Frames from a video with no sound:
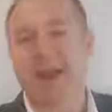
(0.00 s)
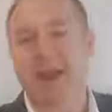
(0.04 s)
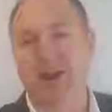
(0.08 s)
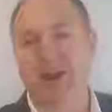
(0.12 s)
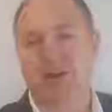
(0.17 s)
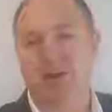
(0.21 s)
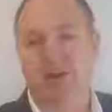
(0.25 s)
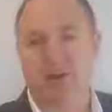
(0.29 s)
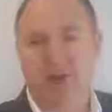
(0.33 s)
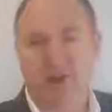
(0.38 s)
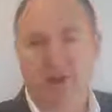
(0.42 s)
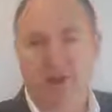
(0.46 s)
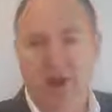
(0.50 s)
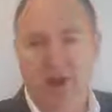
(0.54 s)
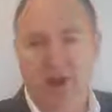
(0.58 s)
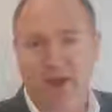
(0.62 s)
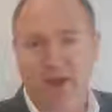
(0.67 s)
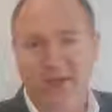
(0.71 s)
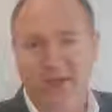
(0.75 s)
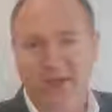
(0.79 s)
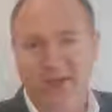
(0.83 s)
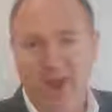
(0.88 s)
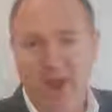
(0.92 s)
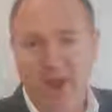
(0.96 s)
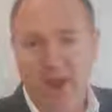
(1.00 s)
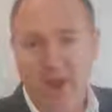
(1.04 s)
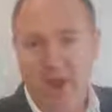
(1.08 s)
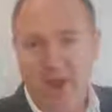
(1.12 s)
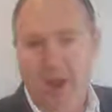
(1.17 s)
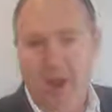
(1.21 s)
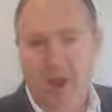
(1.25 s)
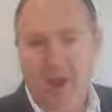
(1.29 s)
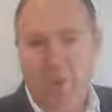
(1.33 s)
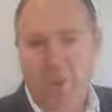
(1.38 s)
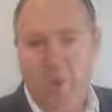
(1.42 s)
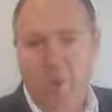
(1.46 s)
getting new clients.
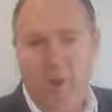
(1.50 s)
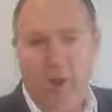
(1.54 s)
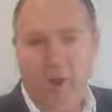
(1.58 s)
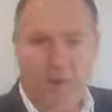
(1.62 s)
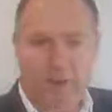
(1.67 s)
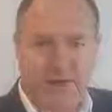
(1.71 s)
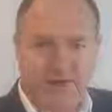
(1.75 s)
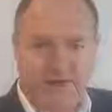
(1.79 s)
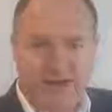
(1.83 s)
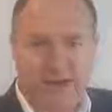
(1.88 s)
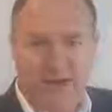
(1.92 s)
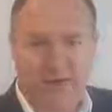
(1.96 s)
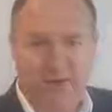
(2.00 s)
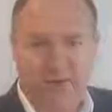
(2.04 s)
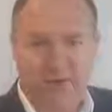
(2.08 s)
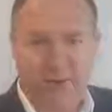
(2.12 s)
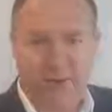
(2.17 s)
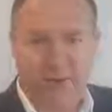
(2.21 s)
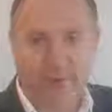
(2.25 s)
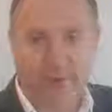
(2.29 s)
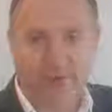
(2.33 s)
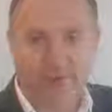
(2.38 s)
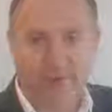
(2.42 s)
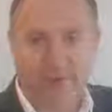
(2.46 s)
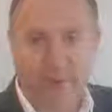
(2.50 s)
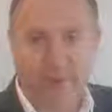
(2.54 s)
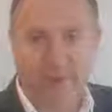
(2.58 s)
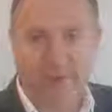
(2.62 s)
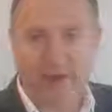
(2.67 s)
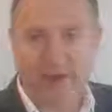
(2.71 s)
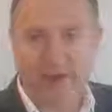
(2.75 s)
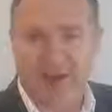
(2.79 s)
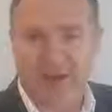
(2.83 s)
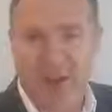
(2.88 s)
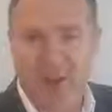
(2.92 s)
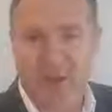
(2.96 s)
What we tend to do is we
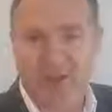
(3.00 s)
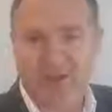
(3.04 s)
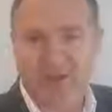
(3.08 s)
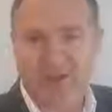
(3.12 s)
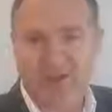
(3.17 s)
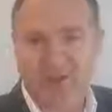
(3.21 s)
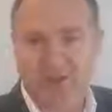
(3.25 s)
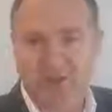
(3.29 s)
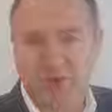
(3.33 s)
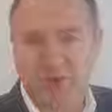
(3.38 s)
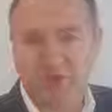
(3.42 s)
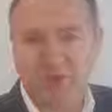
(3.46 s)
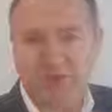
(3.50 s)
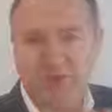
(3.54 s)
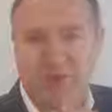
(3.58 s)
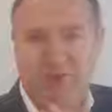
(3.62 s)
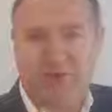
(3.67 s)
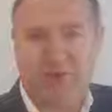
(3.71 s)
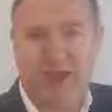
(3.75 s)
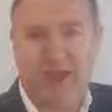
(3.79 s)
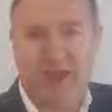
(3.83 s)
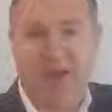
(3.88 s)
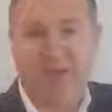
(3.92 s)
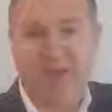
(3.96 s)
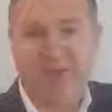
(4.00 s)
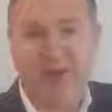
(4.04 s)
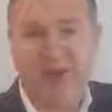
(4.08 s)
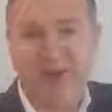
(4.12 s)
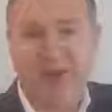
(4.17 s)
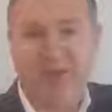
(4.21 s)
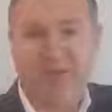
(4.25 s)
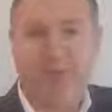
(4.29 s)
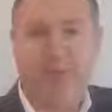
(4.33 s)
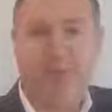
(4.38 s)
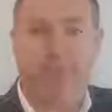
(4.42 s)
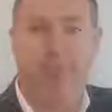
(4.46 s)
then go into shifting our
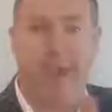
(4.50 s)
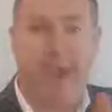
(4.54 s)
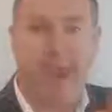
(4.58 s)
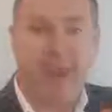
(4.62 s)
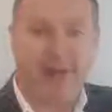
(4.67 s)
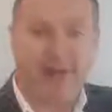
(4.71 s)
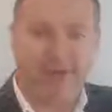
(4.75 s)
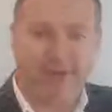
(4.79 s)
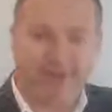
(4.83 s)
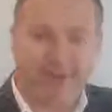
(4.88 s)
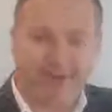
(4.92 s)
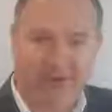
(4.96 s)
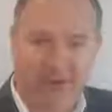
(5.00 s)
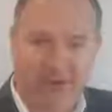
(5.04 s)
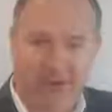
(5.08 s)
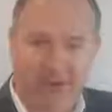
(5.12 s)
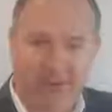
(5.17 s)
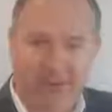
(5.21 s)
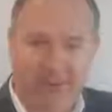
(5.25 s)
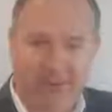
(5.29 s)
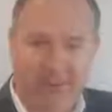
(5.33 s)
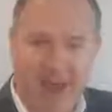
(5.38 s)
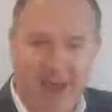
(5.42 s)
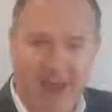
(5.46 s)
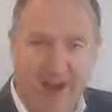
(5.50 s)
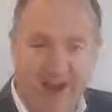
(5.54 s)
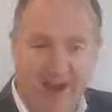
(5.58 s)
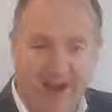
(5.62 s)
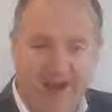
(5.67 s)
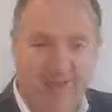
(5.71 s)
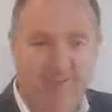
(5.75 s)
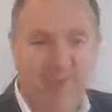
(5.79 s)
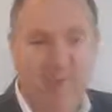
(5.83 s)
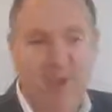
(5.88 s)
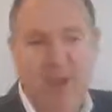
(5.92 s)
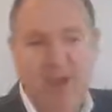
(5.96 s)
focus back to sales and
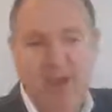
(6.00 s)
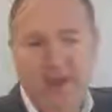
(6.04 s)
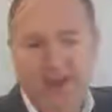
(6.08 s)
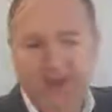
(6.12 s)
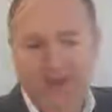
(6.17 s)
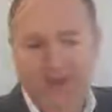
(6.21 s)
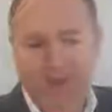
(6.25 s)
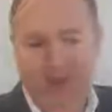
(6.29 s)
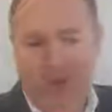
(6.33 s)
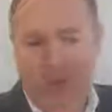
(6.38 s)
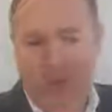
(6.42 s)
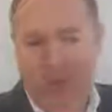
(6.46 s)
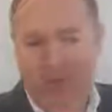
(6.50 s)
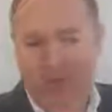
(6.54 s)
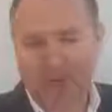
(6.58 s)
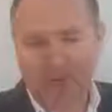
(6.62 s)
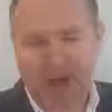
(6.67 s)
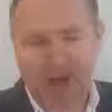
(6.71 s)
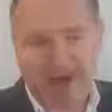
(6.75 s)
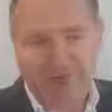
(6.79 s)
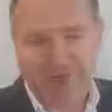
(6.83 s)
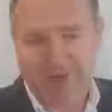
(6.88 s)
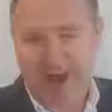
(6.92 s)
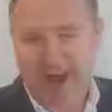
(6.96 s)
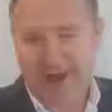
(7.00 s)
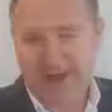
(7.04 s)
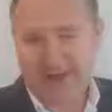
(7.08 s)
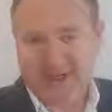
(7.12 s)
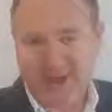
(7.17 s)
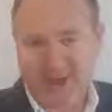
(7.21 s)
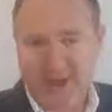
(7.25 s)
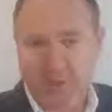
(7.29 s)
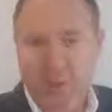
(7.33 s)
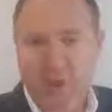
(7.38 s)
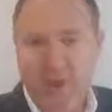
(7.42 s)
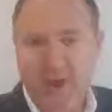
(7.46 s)
marketing. So we run around to
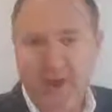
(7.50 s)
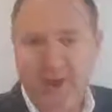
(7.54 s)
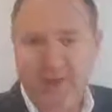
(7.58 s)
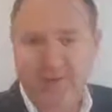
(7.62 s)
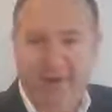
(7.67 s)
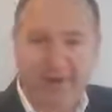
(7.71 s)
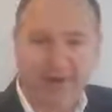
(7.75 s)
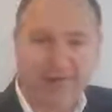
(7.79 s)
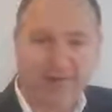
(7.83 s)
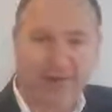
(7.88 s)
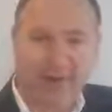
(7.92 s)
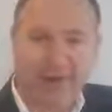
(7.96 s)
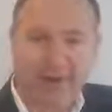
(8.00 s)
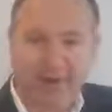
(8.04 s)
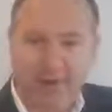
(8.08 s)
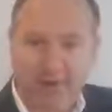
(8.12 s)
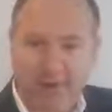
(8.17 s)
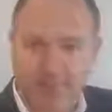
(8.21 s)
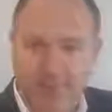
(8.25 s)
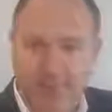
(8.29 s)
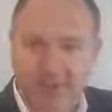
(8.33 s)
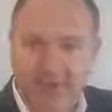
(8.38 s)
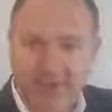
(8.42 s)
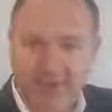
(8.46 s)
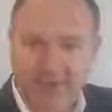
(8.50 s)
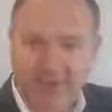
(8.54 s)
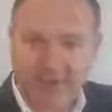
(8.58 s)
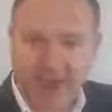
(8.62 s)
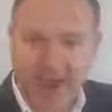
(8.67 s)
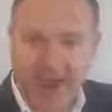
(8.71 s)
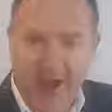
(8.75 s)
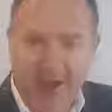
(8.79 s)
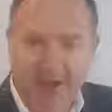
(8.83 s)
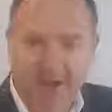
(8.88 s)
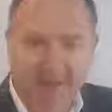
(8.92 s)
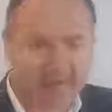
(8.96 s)
networking events, collecting business
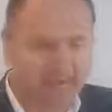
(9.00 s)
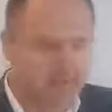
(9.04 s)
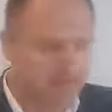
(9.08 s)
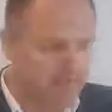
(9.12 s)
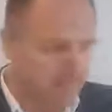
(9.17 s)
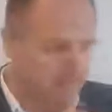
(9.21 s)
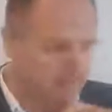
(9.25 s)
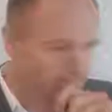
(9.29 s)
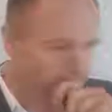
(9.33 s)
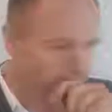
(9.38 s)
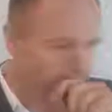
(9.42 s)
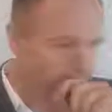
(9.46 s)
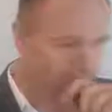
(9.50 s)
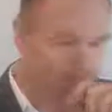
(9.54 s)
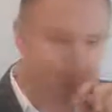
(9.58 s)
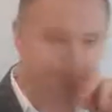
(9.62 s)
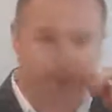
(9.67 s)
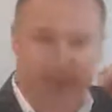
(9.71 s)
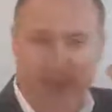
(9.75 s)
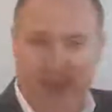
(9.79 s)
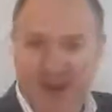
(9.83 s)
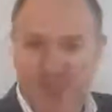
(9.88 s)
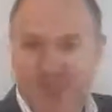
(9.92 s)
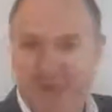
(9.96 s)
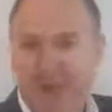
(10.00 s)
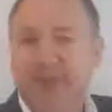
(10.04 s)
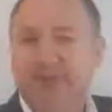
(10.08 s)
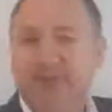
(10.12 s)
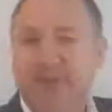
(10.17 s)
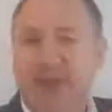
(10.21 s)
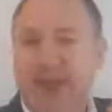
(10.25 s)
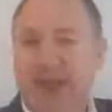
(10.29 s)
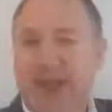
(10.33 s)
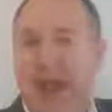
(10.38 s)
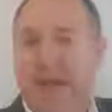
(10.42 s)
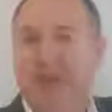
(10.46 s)
cards,
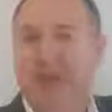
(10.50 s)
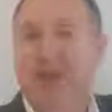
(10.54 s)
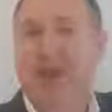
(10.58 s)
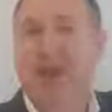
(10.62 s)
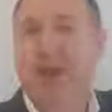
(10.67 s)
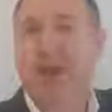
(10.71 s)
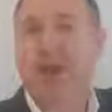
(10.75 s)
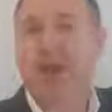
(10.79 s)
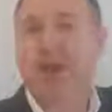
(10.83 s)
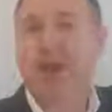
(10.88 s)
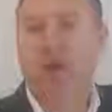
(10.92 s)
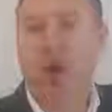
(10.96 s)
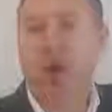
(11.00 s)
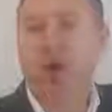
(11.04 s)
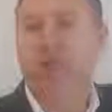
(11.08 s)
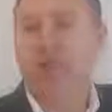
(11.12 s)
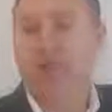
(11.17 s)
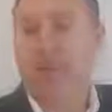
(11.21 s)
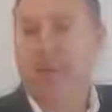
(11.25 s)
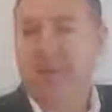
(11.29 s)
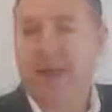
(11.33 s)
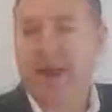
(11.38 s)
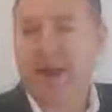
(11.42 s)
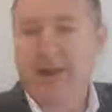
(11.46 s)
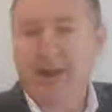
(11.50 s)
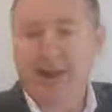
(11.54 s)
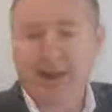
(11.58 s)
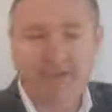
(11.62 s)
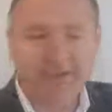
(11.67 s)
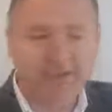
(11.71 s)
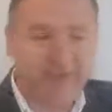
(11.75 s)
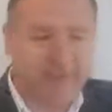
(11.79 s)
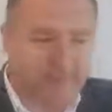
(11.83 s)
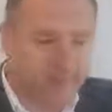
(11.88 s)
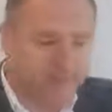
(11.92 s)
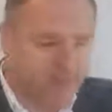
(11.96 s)
setting up coffee
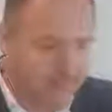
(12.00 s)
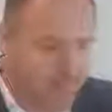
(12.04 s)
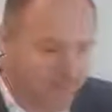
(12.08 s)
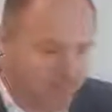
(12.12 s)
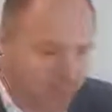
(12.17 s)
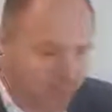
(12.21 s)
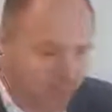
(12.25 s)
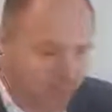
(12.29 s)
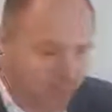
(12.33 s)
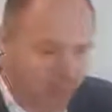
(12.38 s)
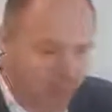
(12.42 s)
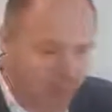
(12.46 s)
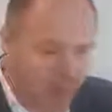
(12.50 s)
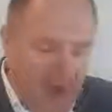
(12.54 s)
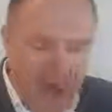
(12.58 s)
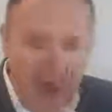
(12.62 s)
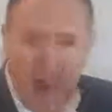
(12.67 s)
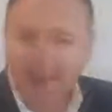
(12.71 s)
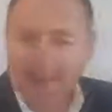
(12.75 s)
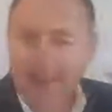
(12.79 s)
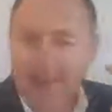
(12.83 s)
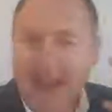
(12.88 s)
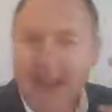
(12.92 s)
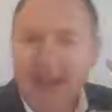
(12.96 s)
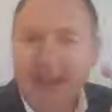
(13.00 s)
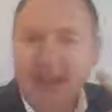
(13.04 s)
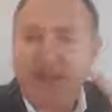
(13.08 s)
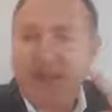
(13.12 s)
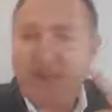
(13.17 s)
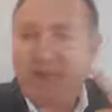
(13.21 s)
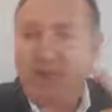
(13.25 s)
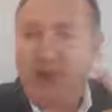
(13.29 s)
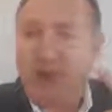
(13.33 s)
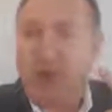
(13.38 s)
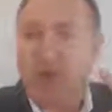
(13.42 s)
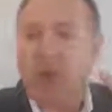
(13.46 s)
meetings, making
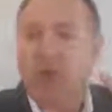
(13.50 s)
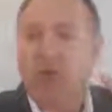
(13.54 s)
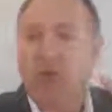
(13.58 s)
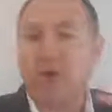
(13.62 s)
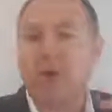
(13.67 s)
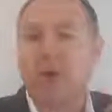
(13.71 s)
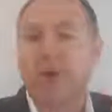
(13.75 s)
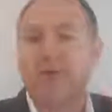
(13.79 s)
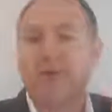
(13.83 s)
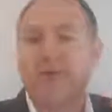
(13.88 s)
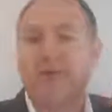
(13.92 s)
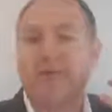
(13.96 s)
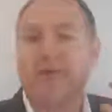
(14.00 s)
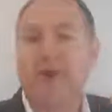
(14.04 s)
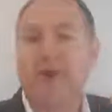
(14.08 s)
phone calls,